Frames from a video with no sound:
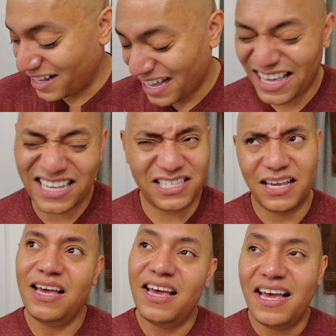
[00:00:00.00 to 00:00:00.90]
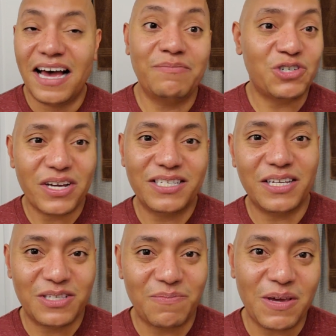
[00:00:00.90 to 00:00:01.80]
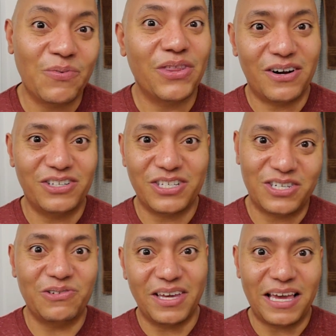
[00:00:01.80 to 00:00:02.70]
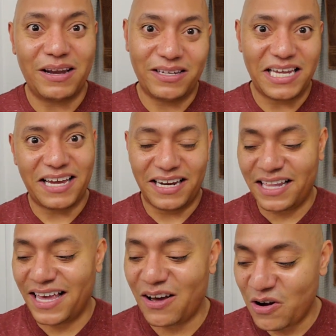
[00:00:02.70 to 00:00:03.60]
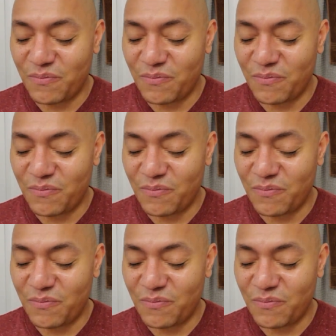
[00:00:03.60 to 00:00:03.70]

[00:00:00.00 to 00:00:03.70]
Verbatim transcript: I guess I'm trusting some people that are just doing it technically at home.